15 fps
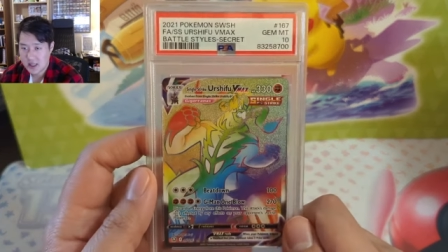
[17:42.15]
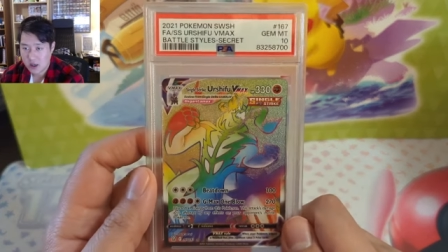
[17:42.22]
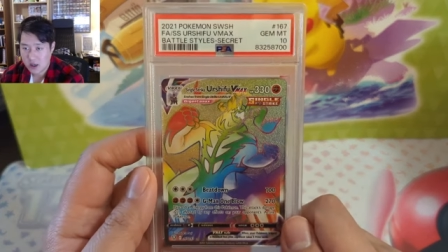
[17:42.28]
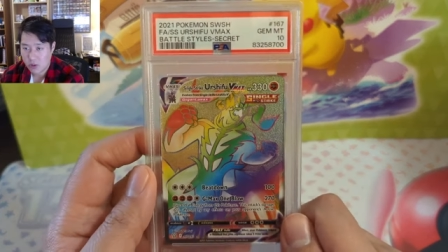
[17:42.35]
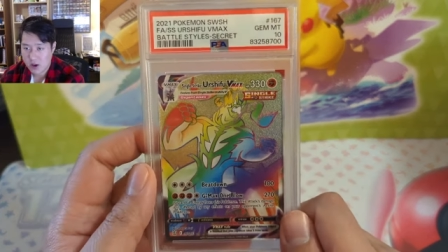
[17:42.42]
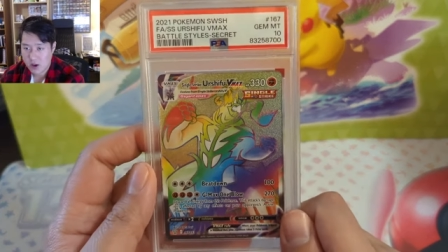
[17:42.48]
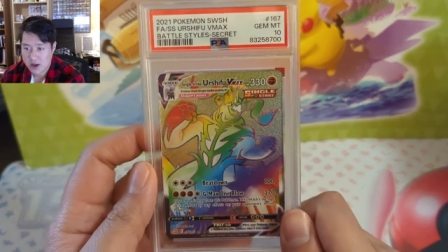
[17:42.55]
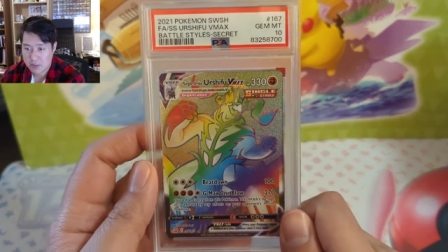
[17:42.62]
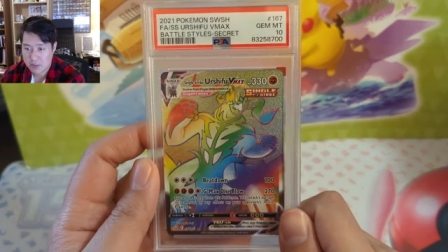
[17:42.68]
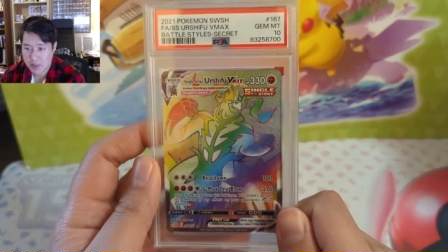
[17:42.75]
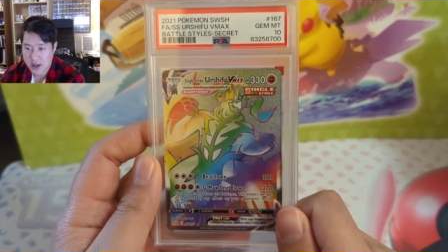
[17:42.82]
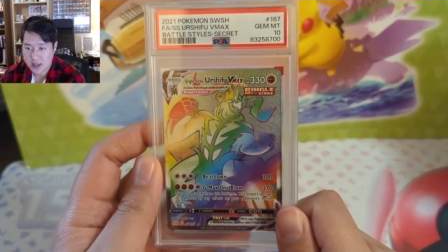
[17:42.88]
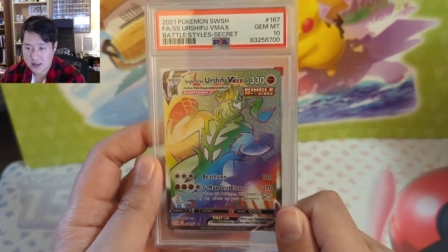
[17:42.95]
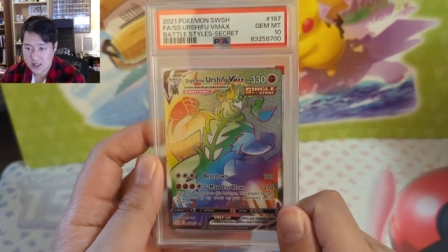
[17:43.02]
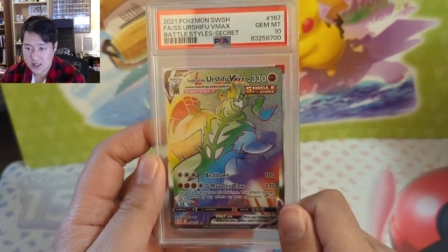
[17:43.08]
A random
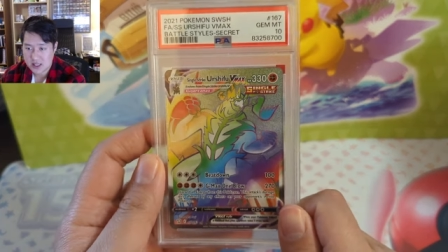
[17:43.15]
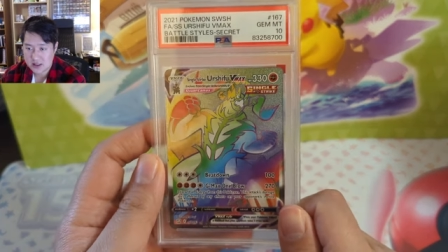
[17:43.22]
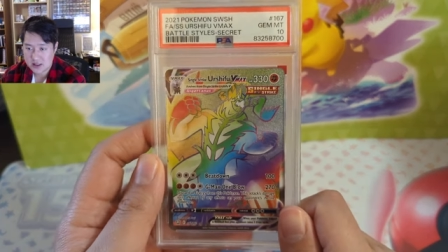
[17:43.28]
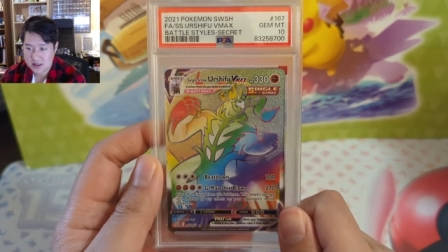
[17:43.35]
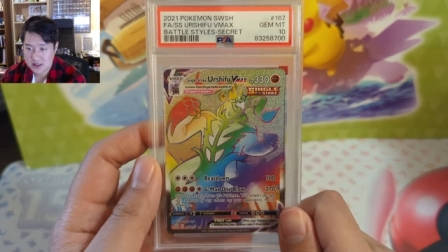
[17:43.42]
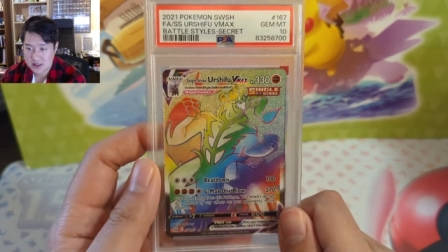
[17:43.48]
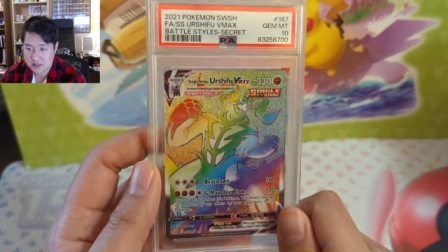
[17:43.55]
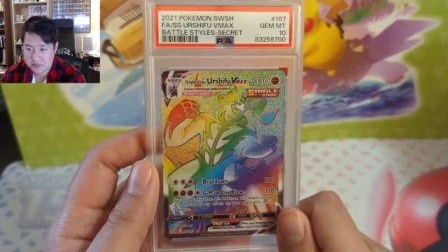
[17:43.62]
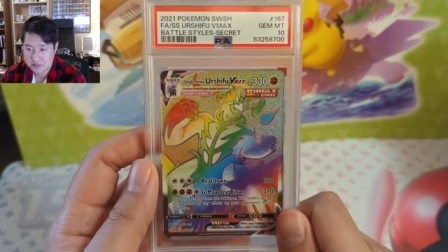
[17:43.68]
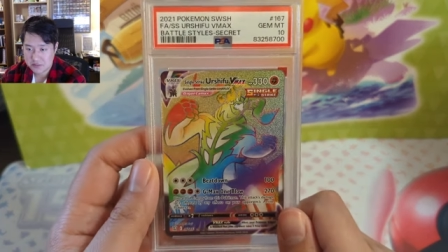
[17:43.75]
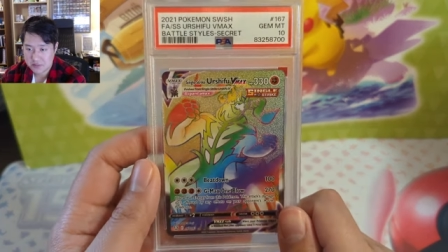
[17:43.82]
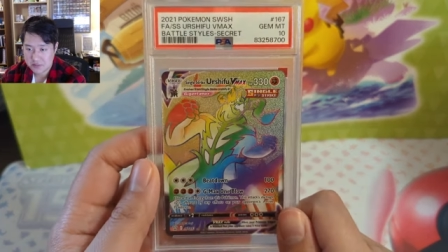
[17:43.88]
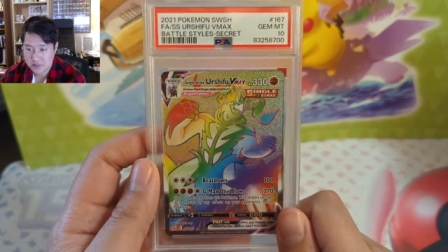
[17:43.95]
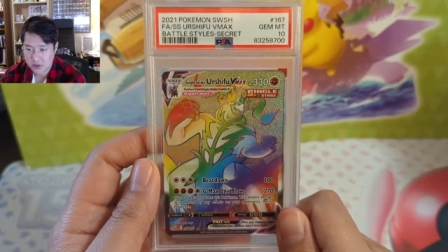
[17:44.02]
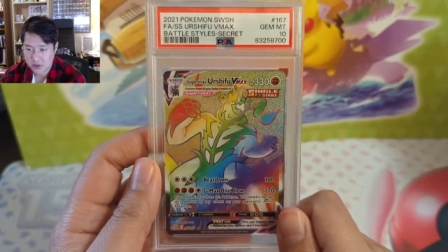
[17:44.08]
battle styles
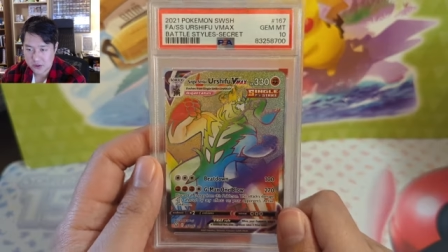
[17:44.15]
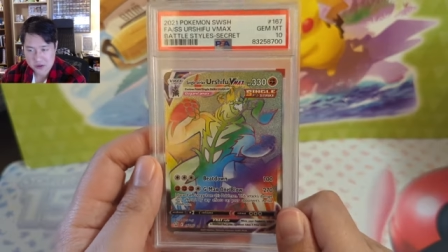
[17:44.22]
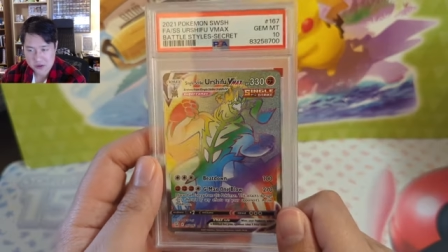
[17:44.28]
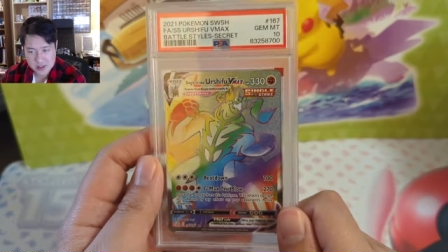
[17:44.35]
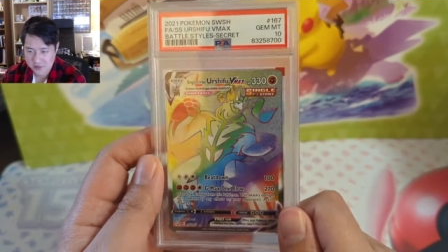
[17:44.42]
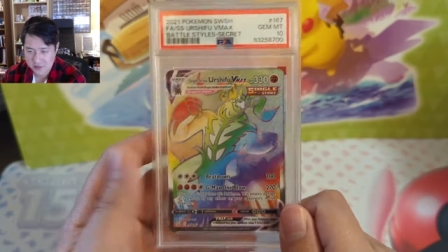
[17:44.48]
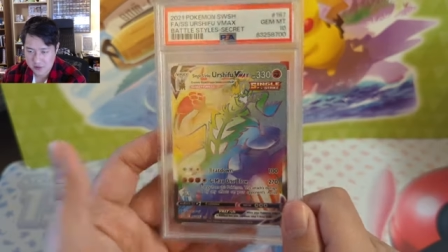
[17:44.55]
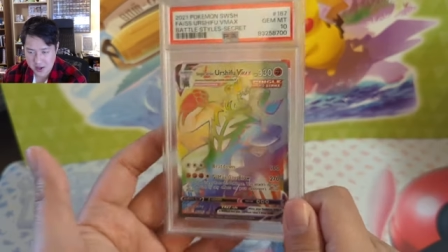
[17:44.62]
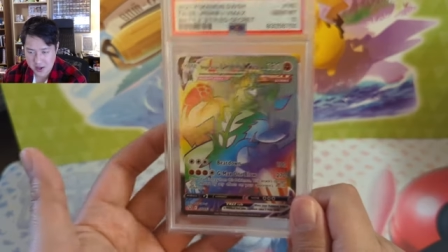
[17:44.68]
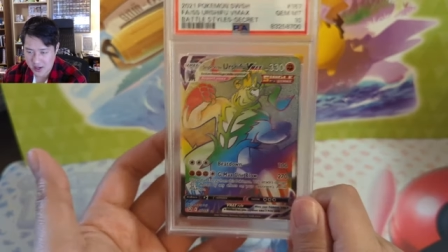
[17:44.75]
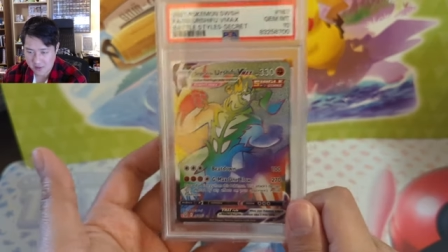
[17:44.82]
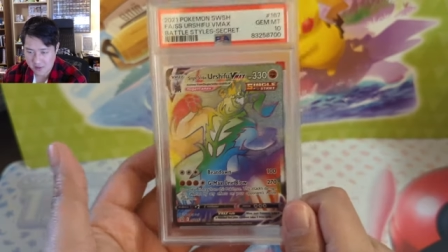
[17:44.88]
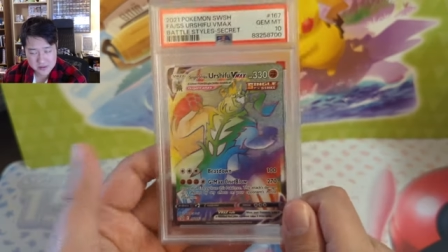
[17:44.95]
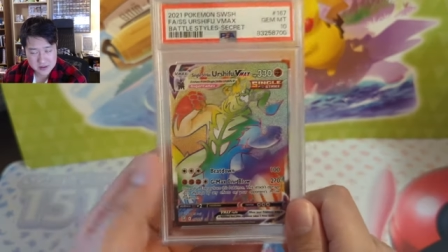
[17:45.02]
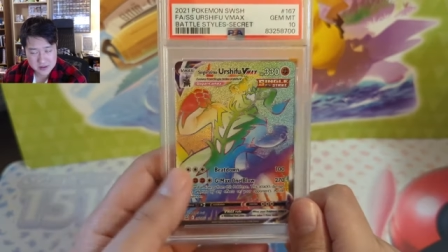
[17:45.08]
Urshifu, man, I
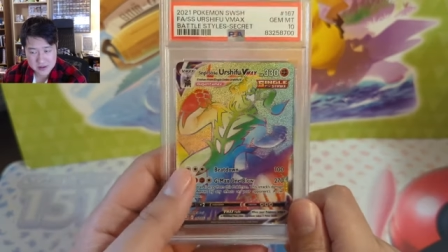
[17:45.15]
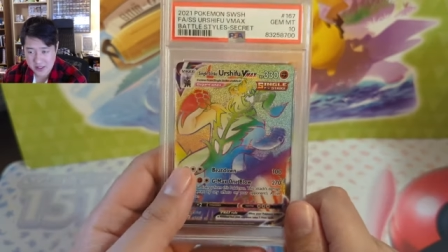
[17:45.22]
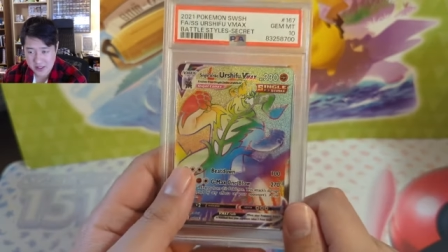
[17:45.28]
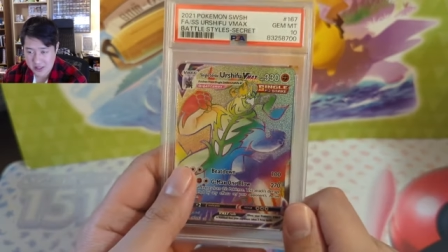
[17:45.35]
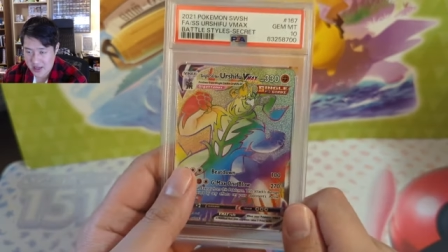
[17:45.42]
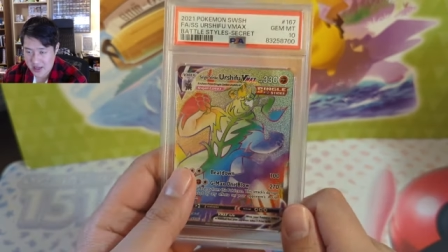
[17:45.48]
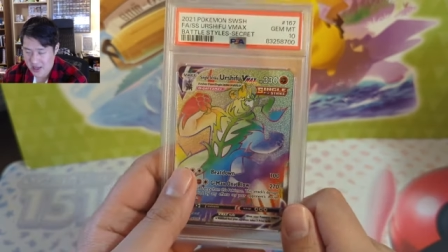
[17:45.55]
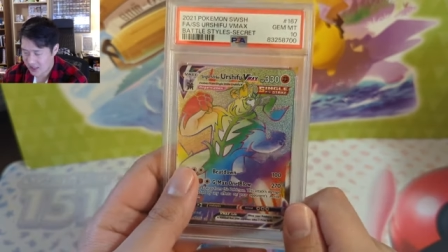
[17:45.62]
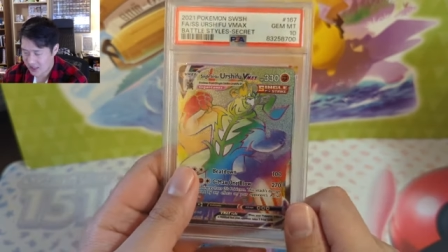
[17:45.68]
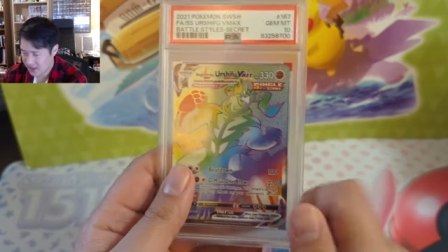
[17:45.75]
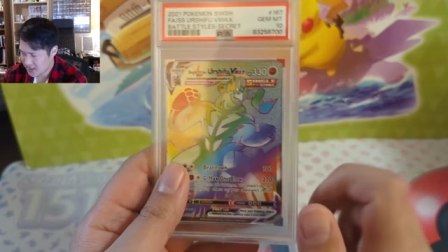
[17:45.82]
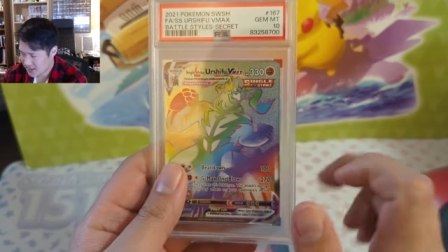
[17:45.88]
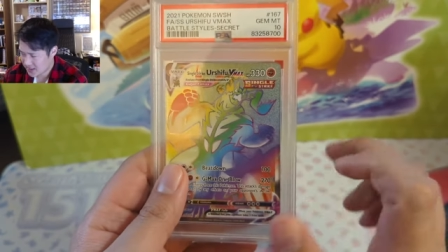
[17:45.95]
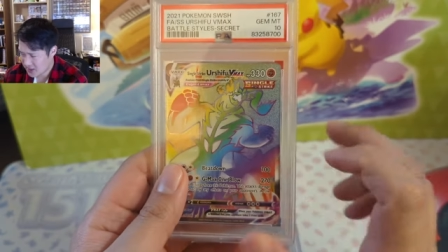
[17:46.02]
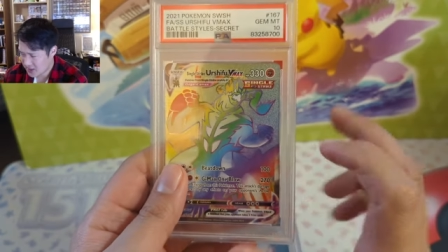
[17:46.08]
feel like a
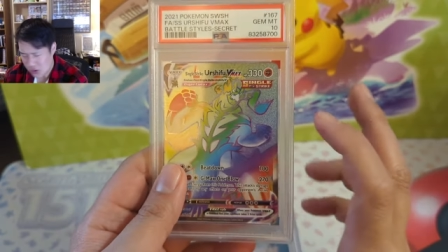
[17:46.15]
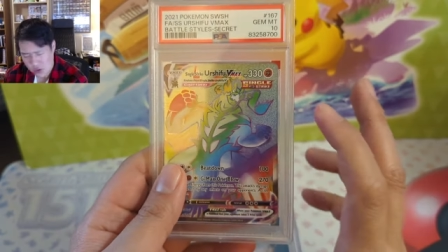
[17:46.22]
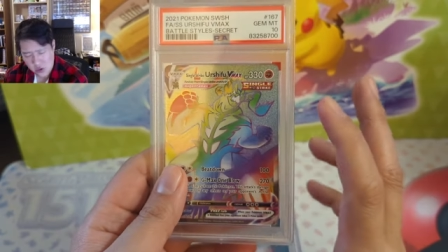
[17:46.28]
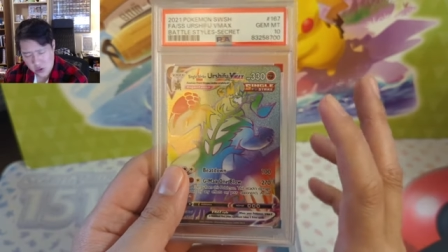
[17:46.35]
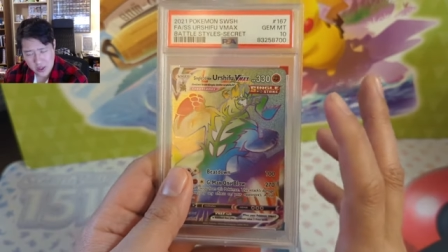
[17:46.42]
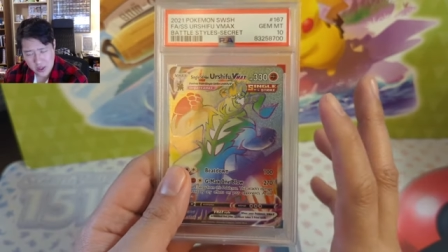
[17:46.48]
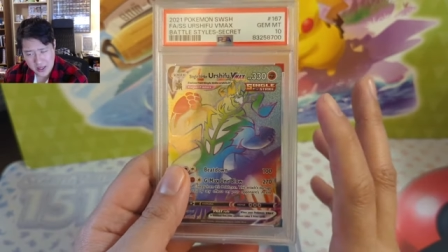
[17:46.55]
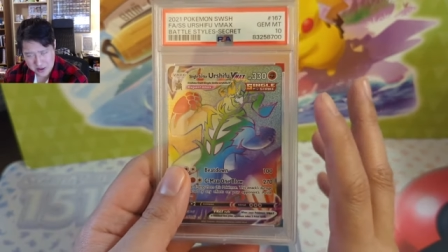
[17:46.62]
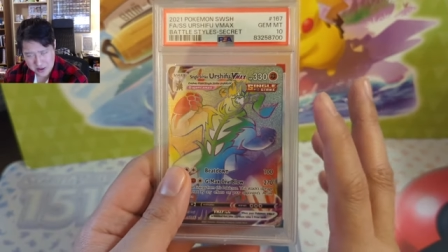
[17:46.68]
lot of the new like